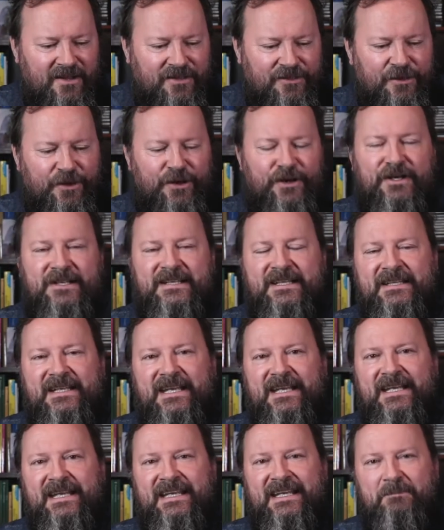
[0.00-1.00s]

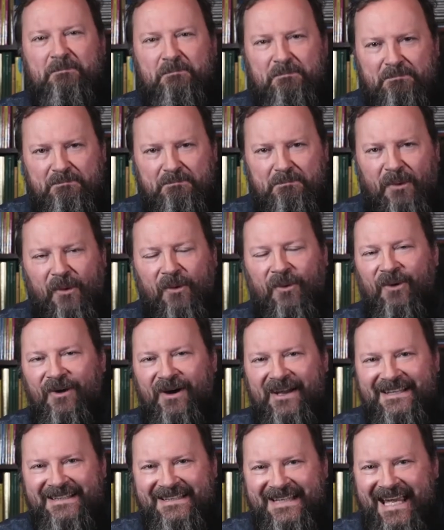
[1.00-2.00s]

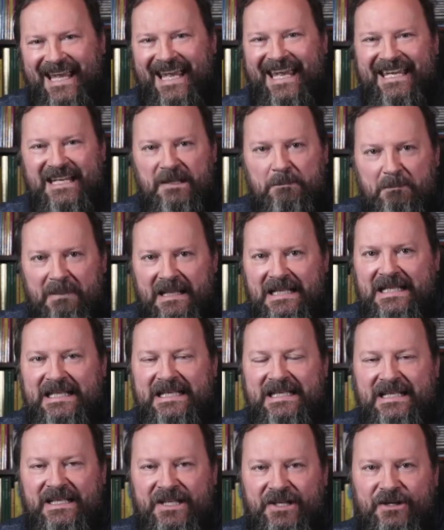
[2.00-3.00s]
13.8
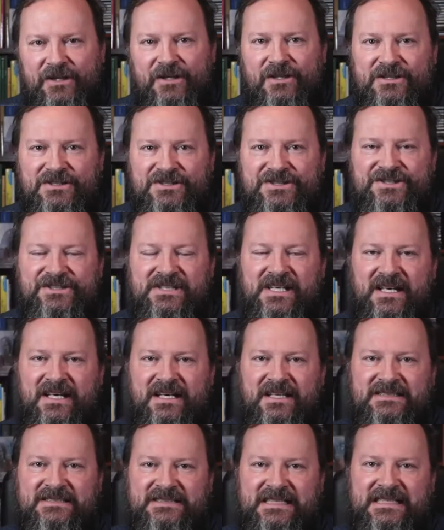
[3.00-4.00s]
billion years
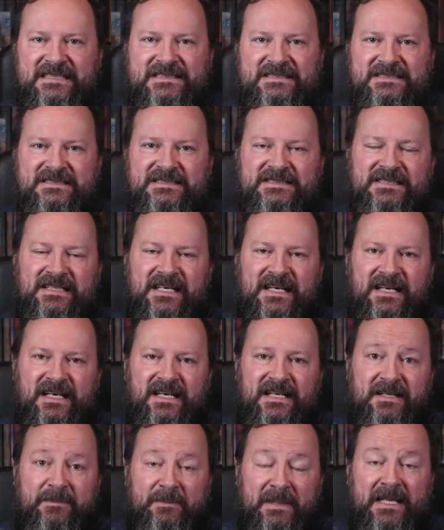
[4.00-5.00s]
uh, since
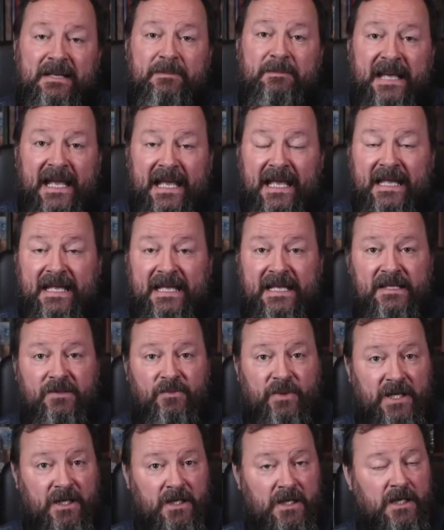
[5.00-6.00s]
uh, the Big Bang,
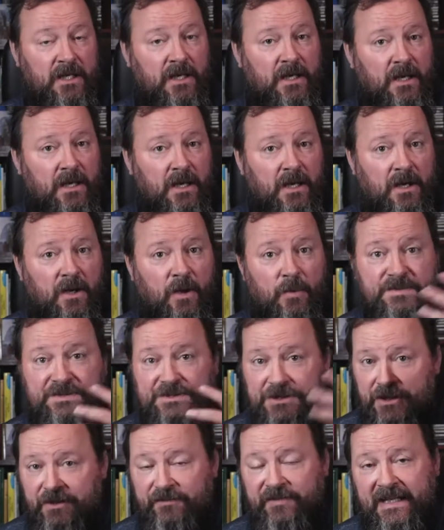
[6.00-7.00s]
and we are
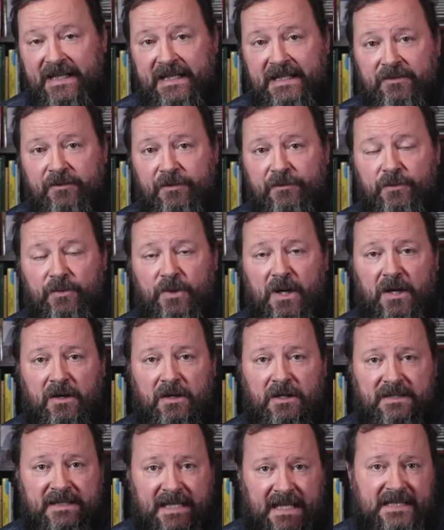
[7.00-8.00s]
observing it through
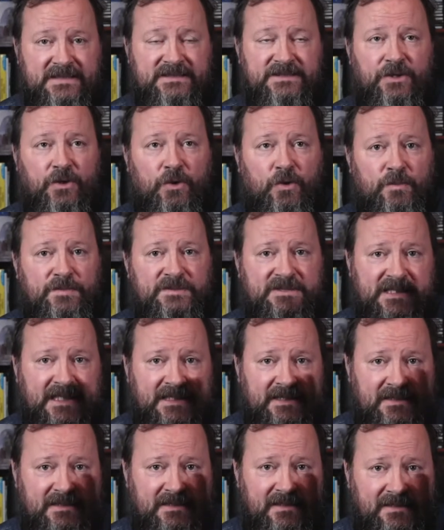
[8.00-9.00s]
our telescopes
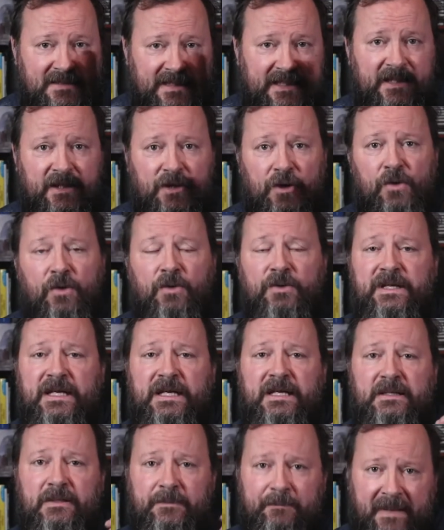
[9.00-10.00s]
and
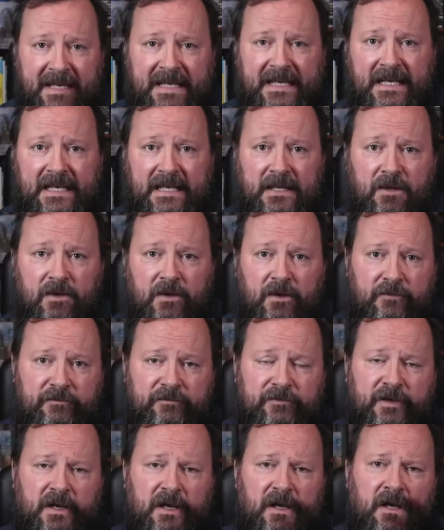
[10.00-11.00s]
decoding the meaning
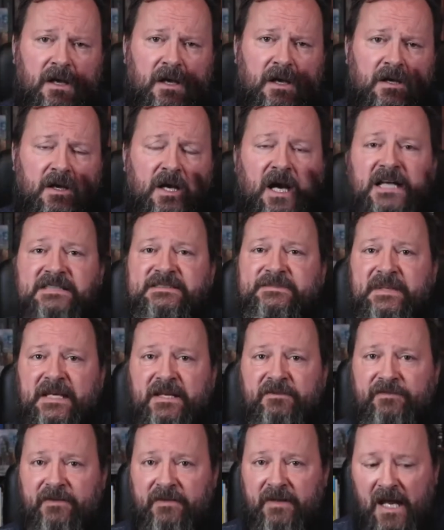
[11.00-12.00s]
of
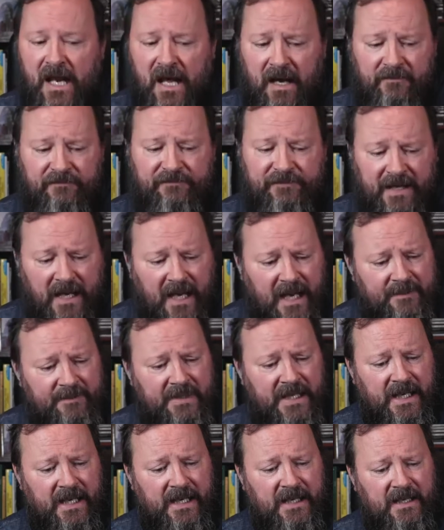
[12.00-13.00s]
cosmic
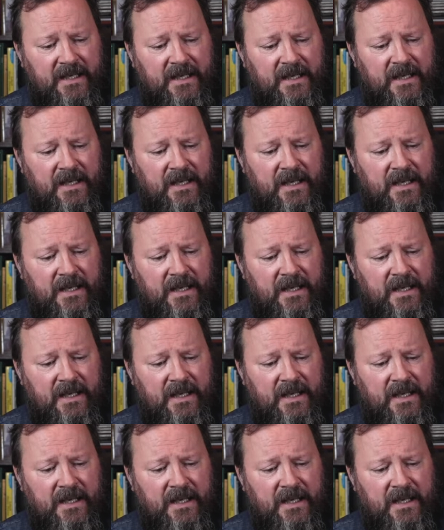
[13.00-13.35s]
phenomena.